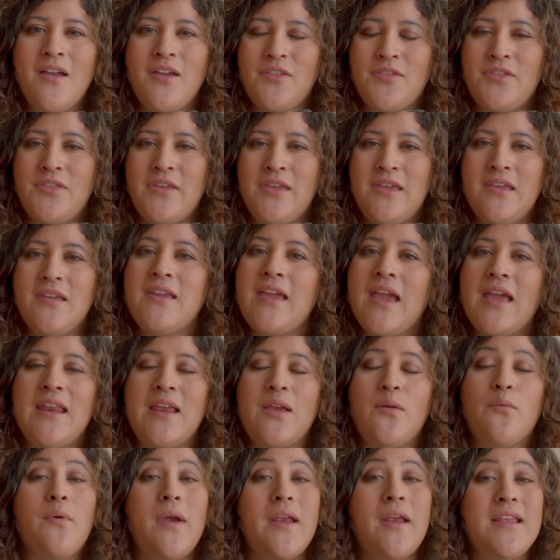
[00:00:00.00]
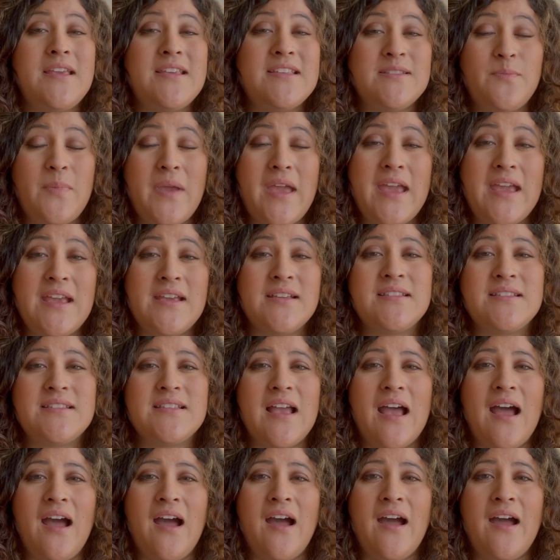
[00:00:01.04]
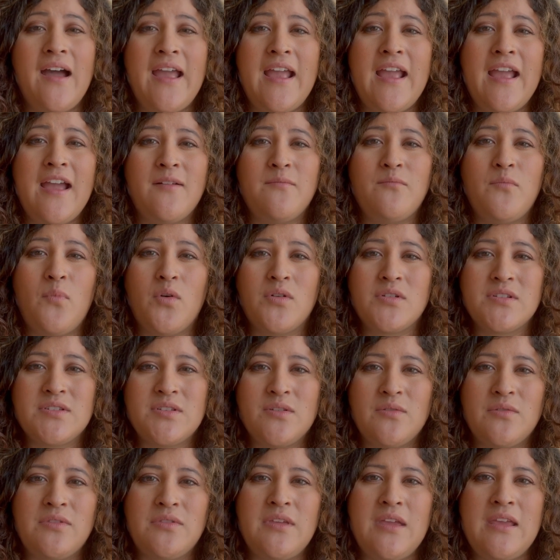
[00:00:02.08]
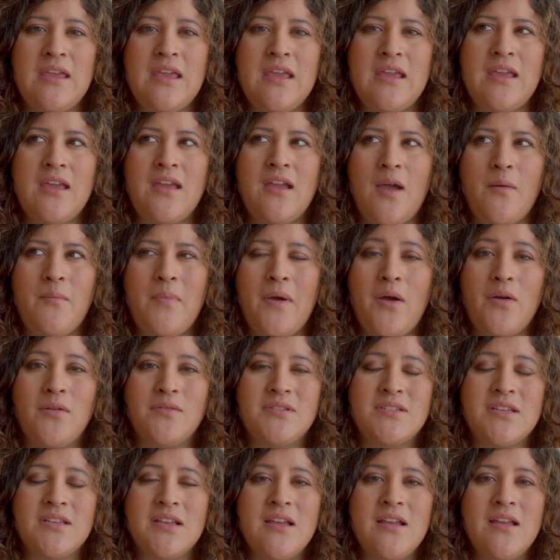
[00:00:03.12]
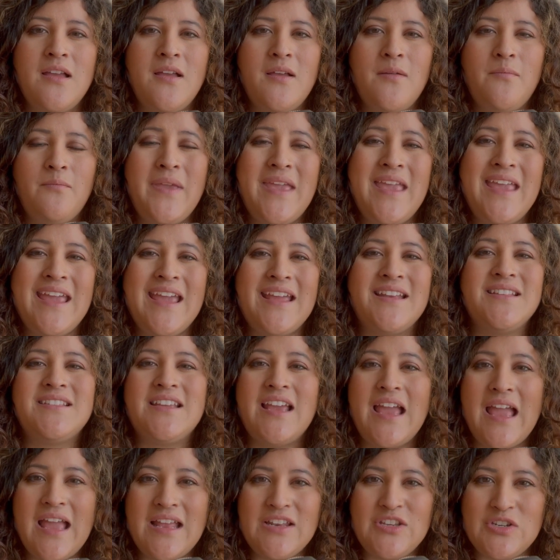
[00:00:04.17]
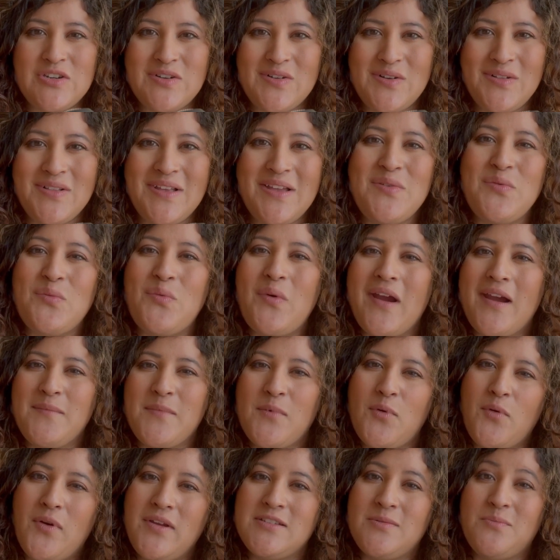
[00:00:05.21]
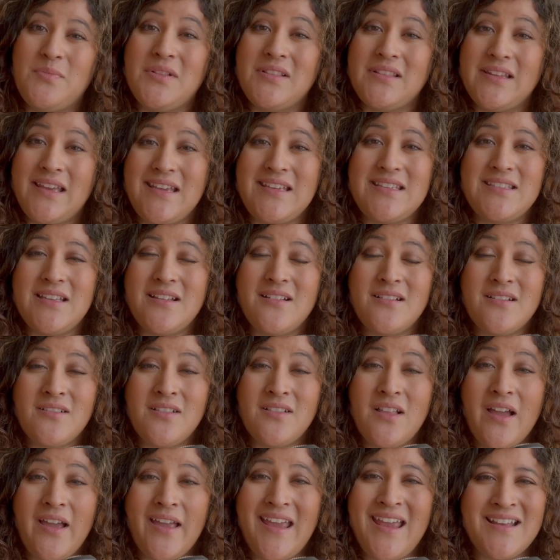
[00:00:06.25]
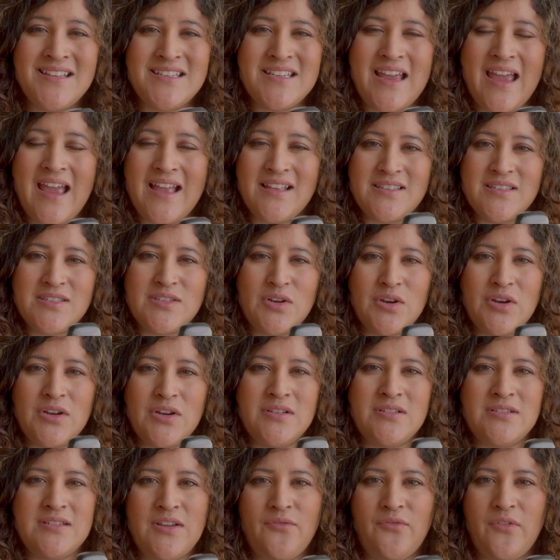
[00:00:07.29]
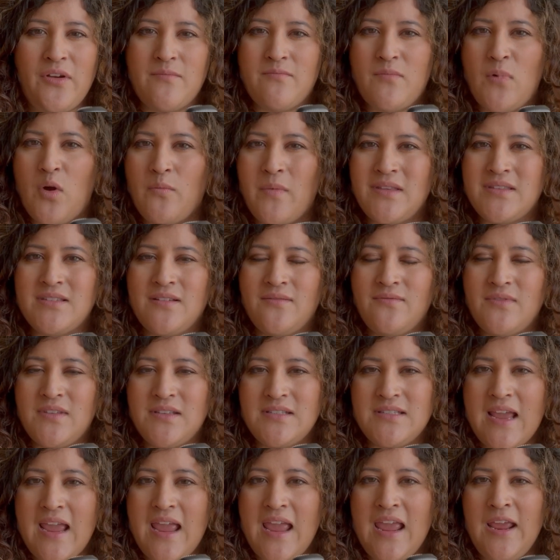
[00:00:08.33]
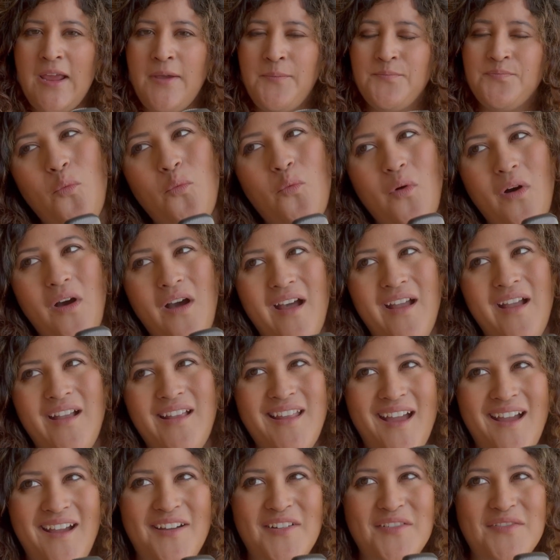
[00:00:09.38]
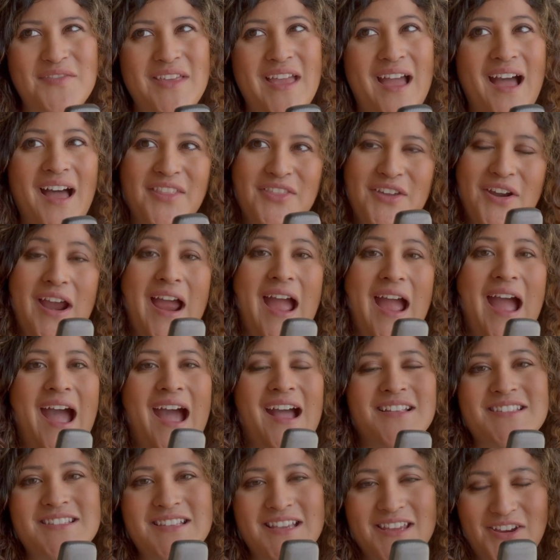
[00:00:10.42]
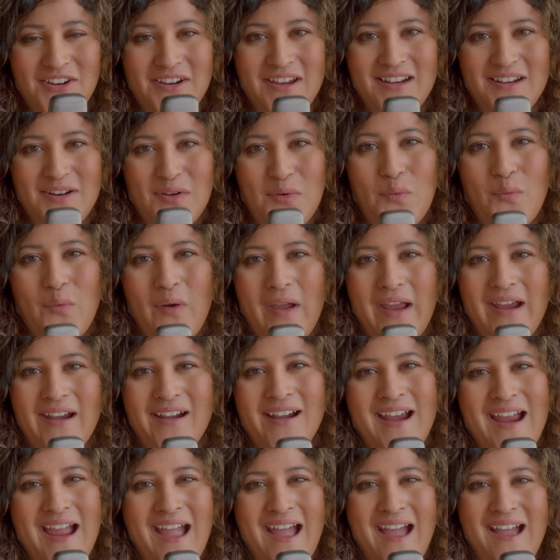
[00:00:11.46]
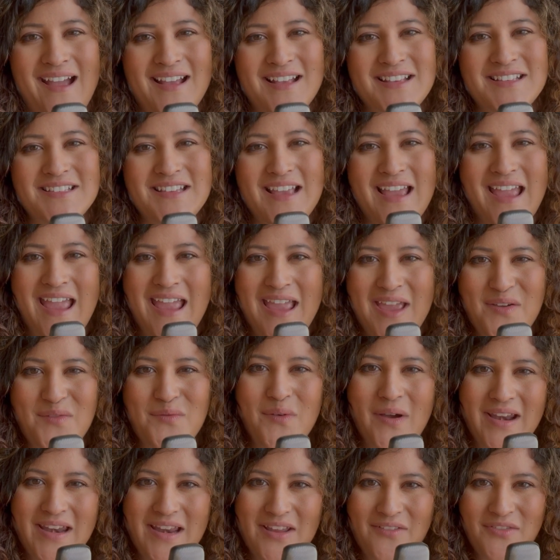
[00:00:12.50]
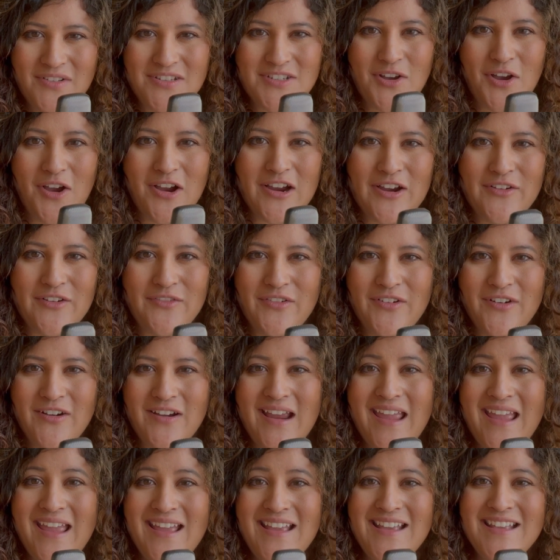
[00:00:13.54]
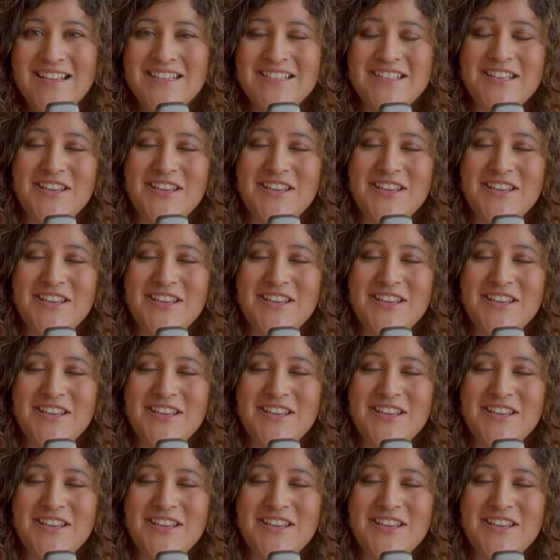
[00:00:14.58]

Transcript: the getting ready space, I am more so thinking about being intentional in where I'm going to place the client at certain different moments of the day. One of the other hats that you're gonna wear as a wedding photographer is